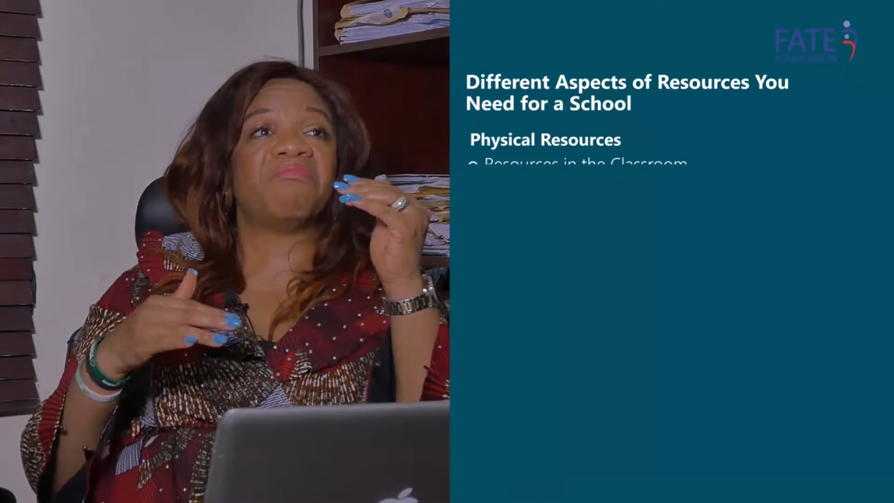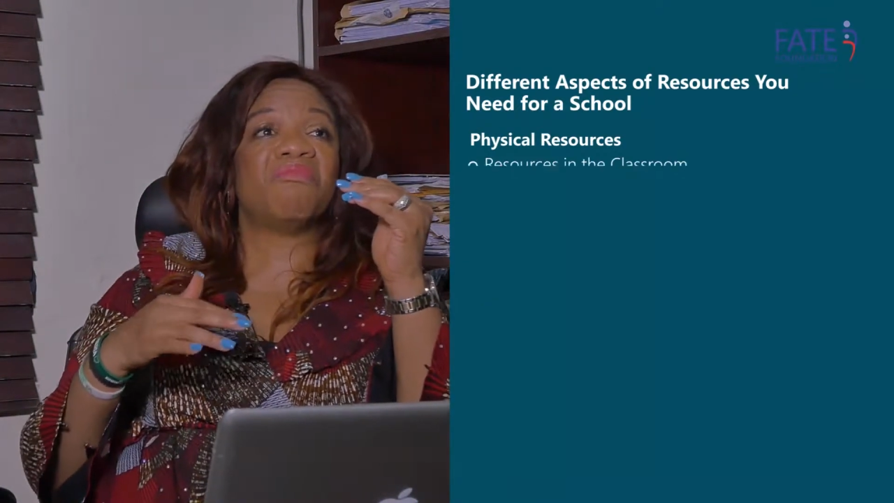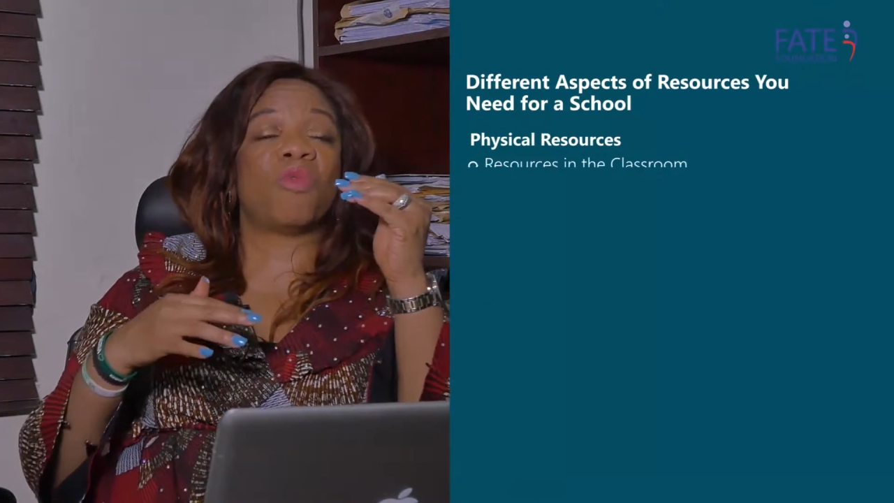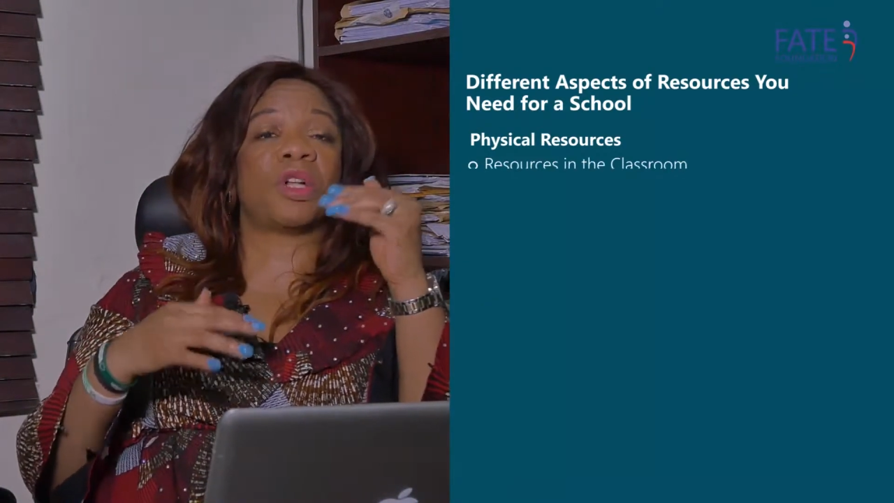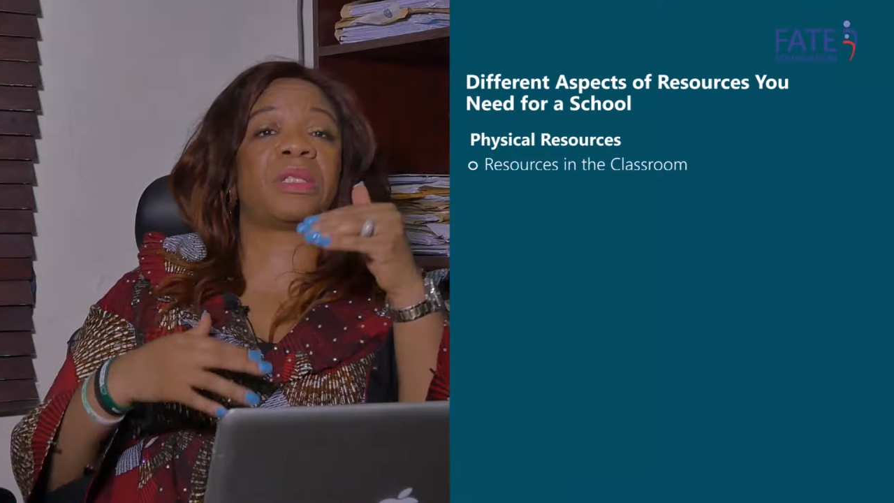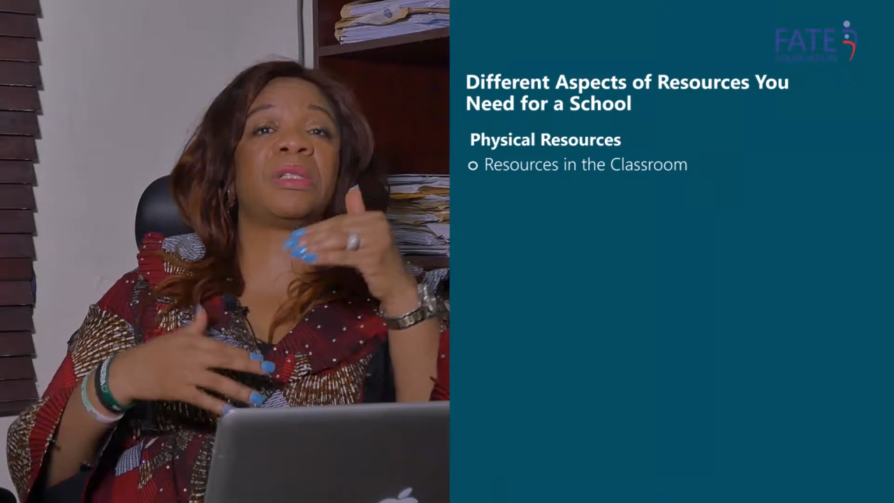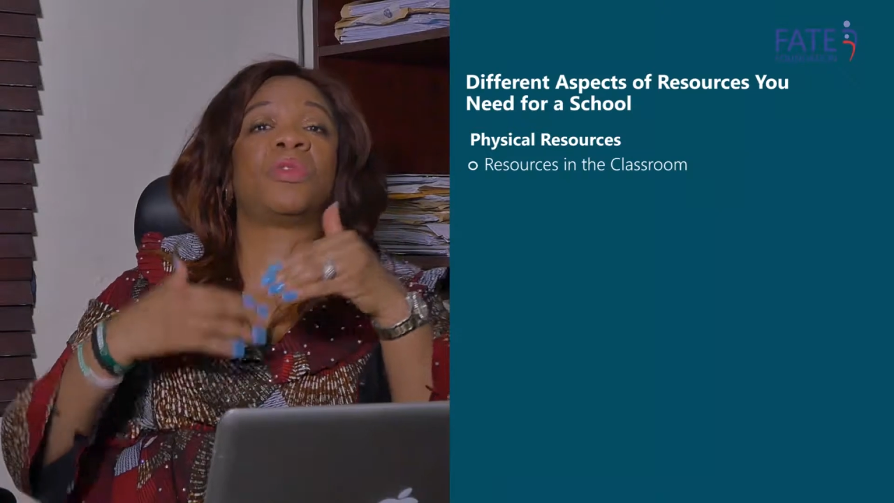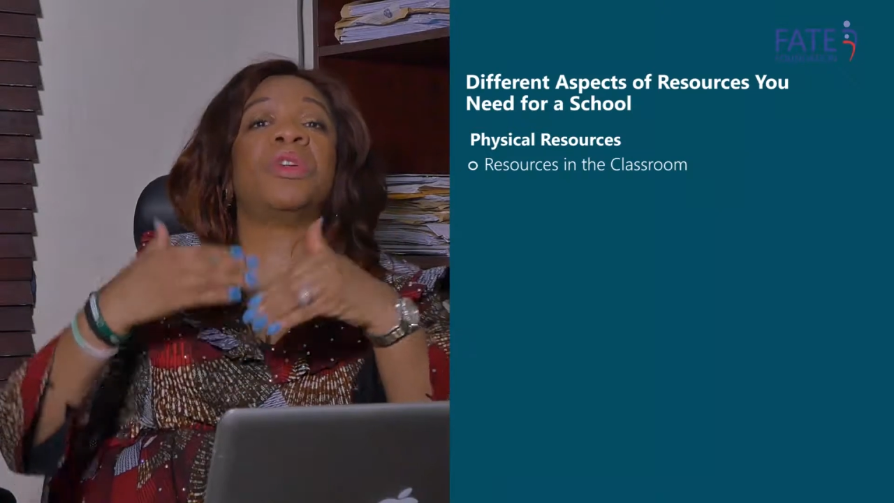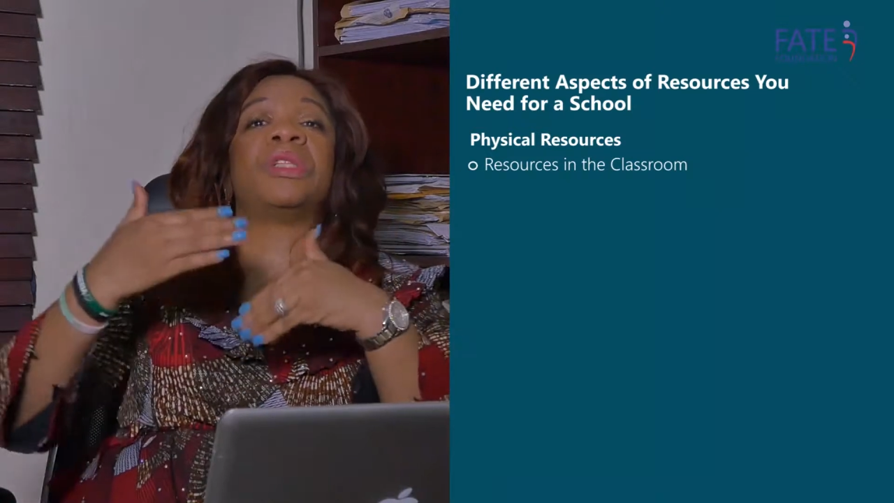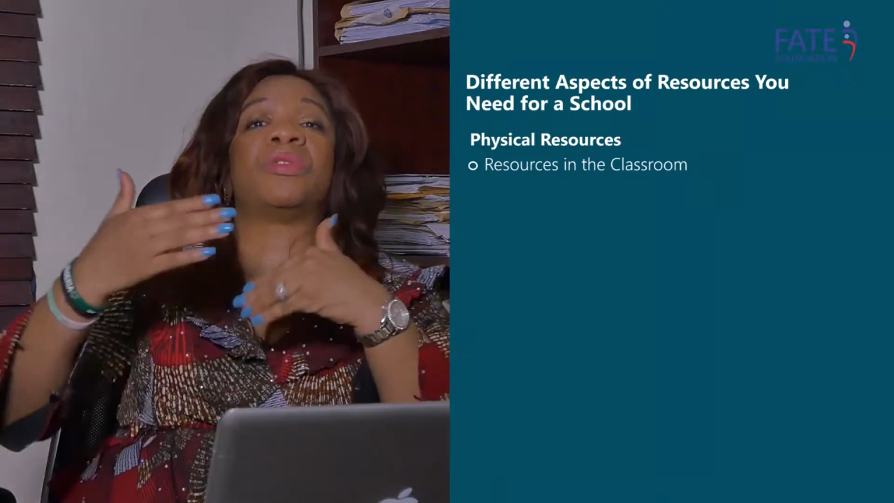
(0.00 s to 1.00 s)
what is
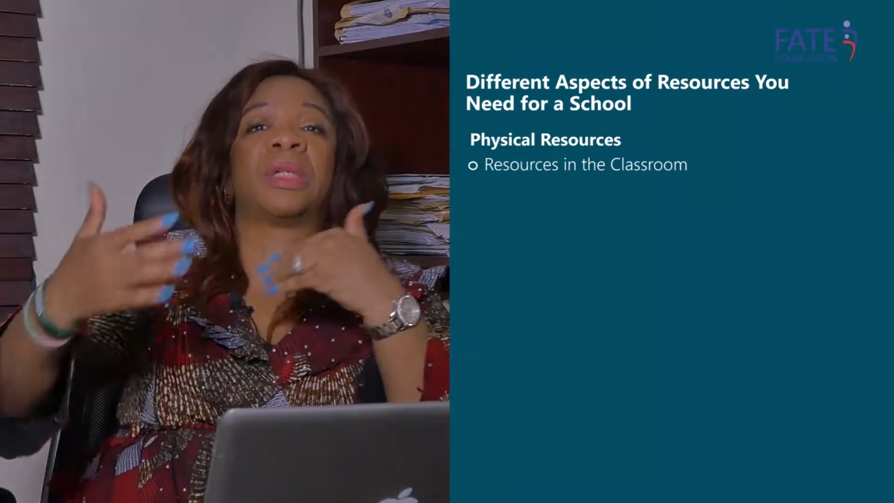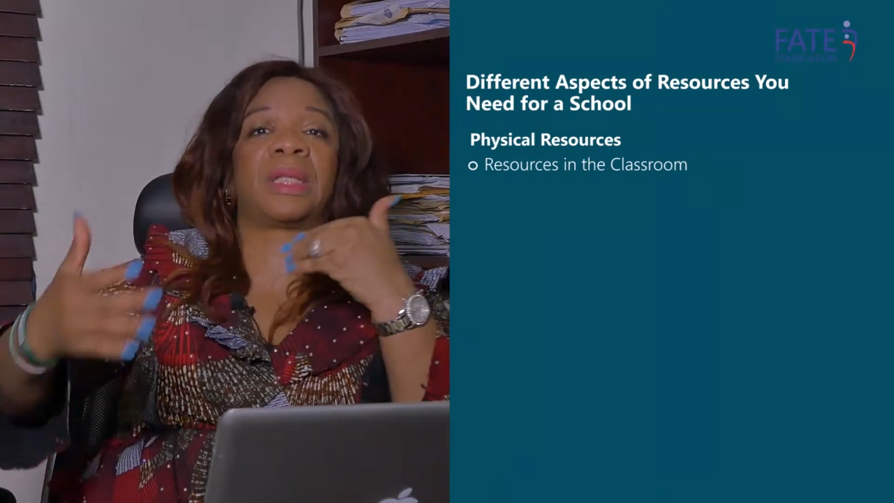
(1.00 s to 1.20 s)
going into the